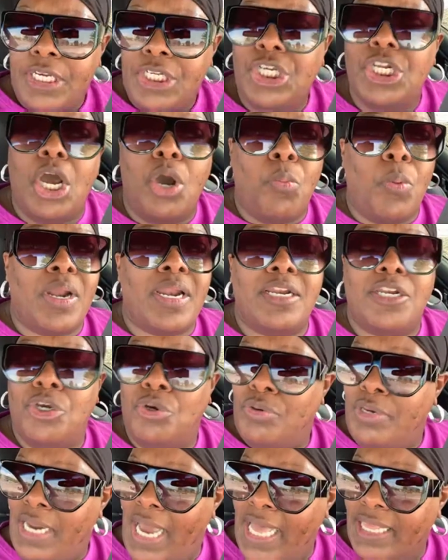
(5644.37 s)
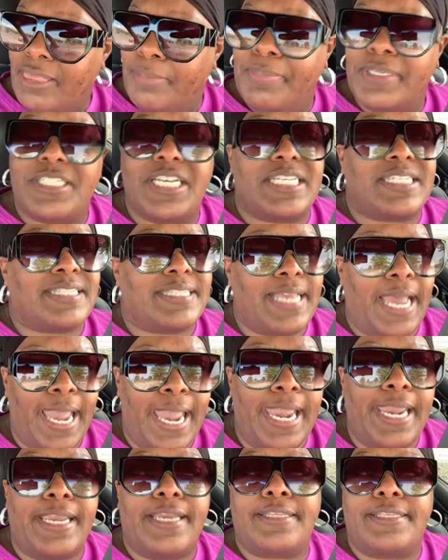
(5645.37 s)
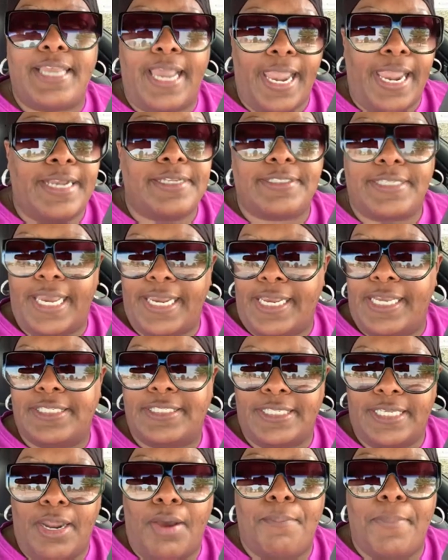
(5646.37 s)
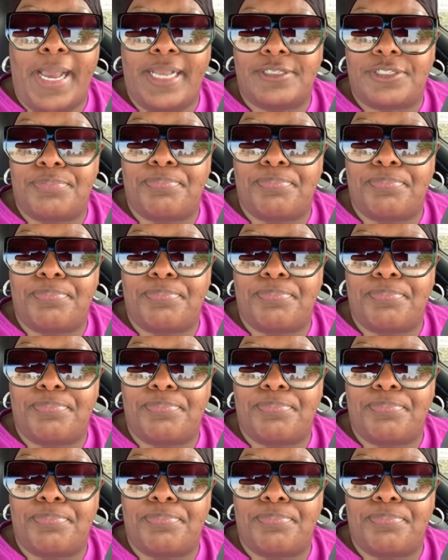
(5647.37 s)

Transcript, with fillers: You don't want to do nothing but just take, take, take and sit on my